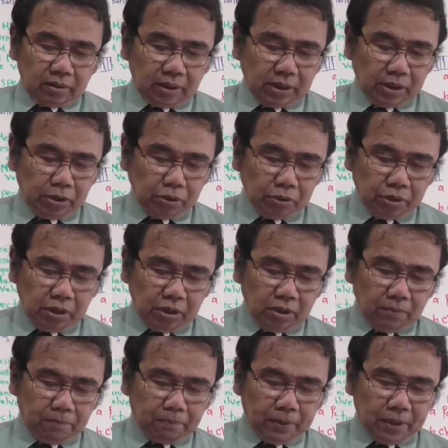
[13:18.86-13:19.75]

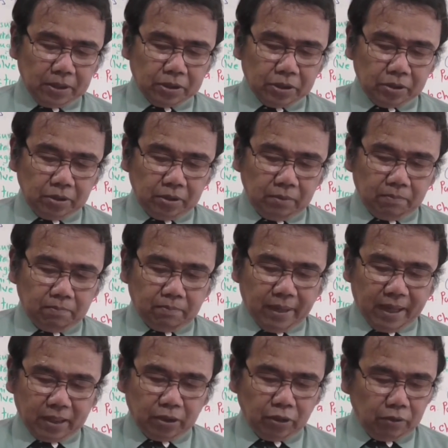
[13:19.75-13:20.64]
reducing the pressure
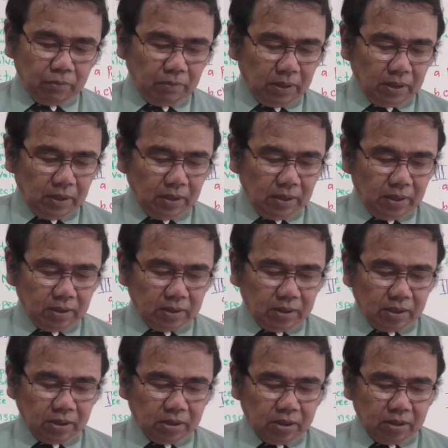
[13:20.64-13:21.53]
vacuum in the
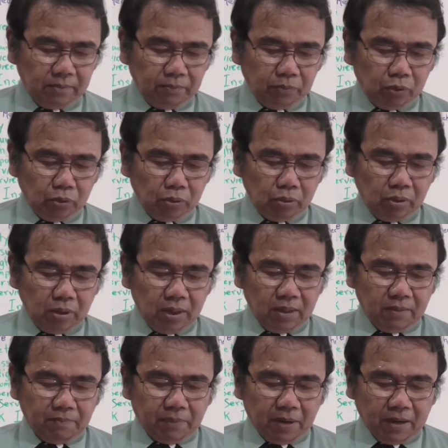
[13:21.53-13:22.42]
system to
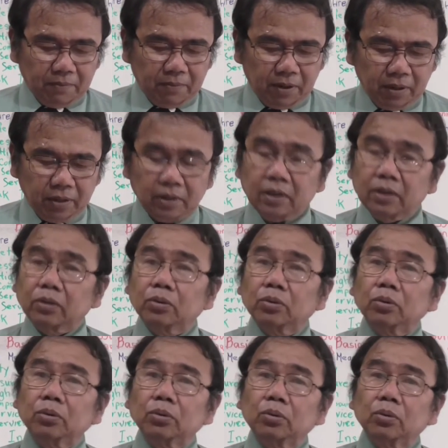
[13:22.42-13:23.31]
500
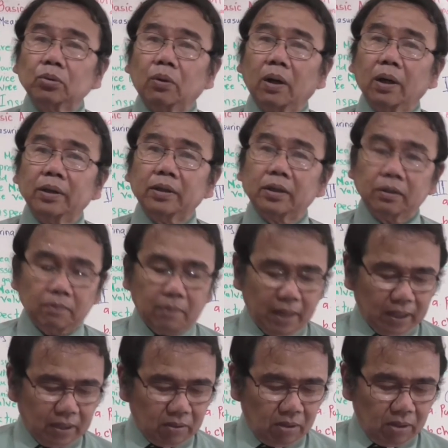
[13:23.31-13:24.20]
to 200
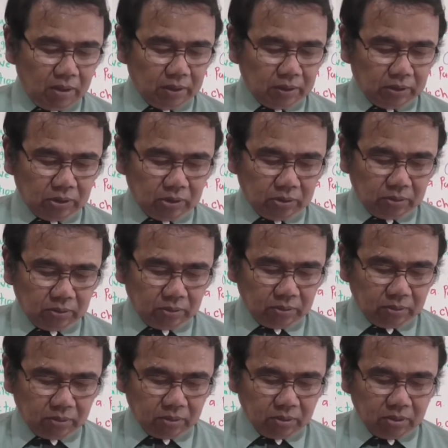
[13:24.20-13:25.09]
microns.
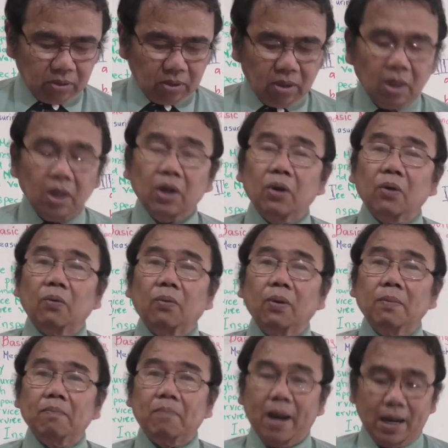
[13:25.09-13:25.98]

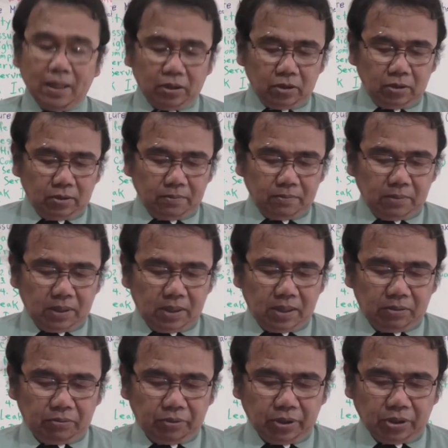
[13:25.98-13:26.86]
When vacuum
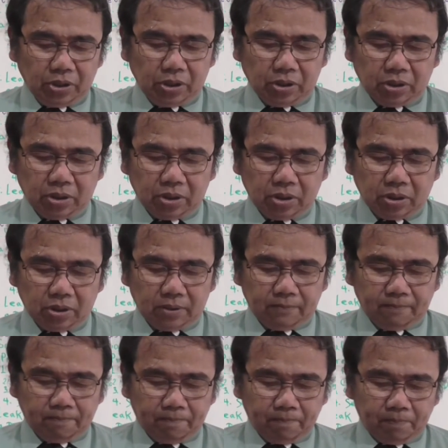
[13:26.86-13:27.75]
reaches
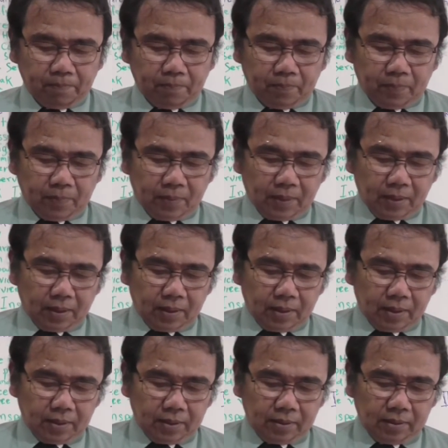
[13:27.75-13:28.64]

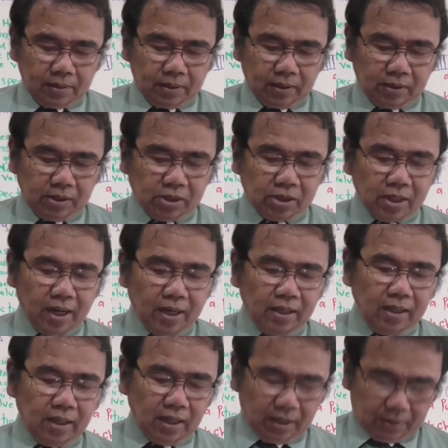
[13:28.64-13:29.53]
the
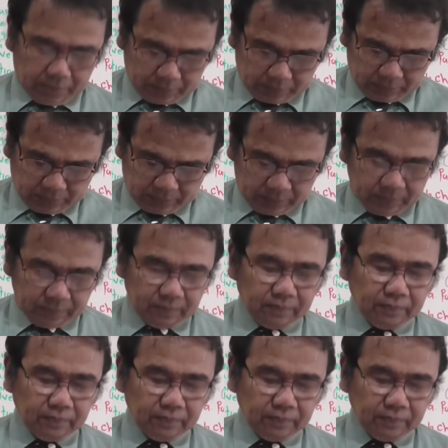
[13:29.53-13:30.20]
desired level,